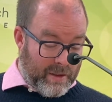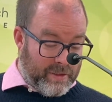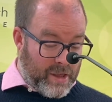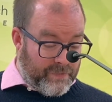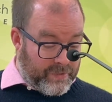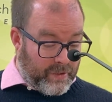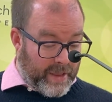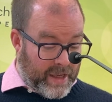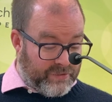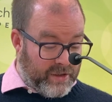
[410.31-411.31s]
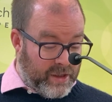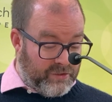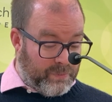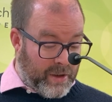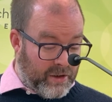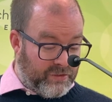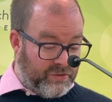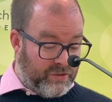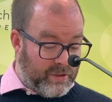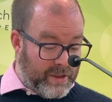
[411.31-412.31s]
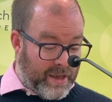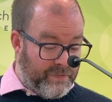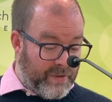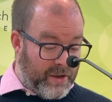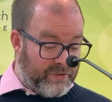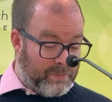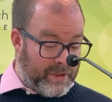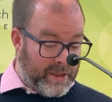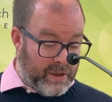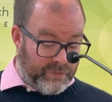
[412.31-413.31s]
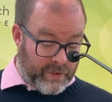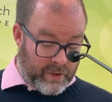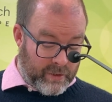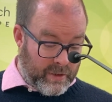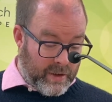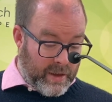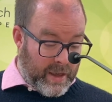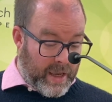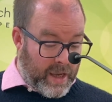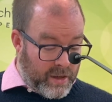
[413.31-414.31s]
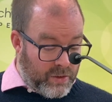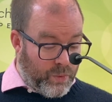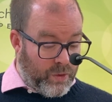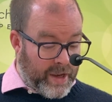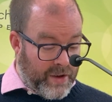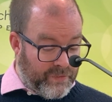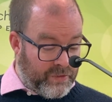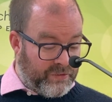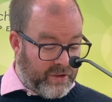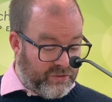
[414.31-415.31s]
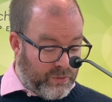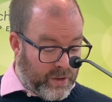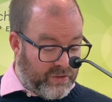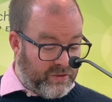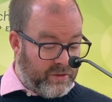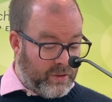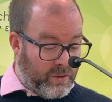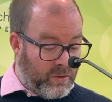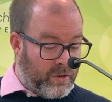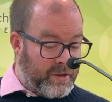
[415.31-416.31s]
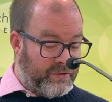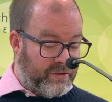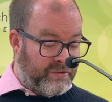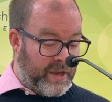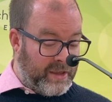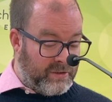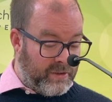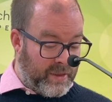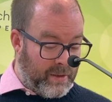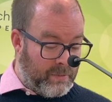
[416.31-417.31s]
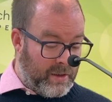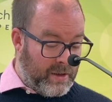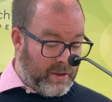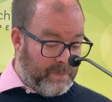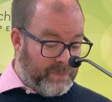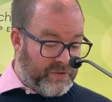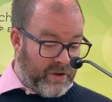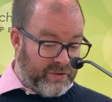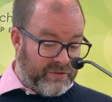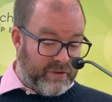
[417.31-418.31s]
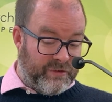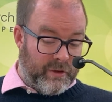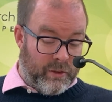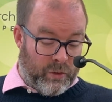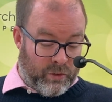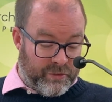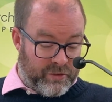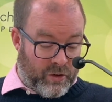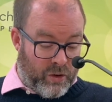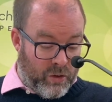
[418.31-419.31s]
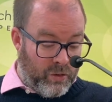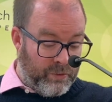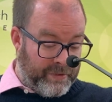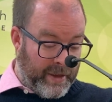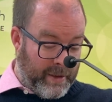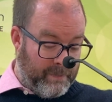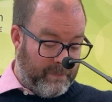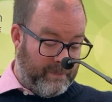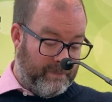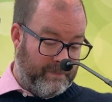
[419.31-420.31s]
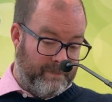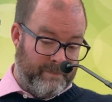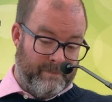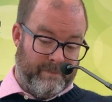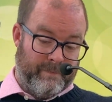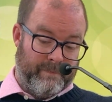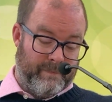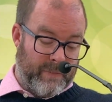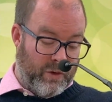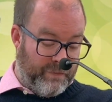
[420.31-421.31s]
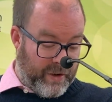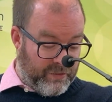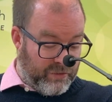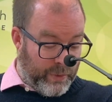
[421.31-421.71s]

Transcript: "Nevertheless, each person should live as a believer in whatever situation the Lord has assigned to them, just as the Lord called them." Or verse